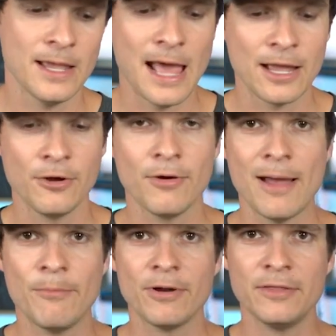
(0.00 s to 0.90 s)
and I can
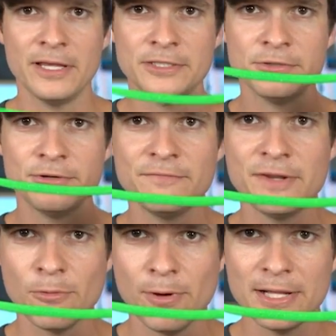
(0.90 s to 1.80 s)
grab one of these
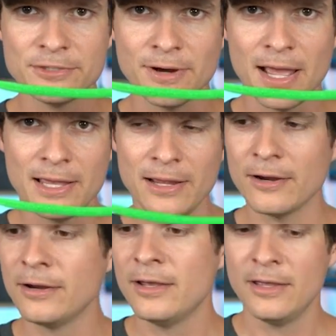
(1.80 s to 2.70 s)
drifting weights right
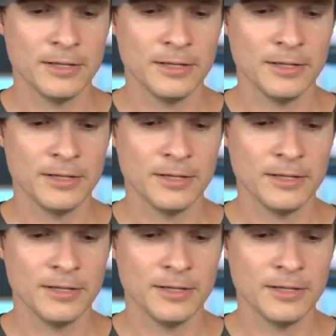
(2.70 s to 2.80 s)
here.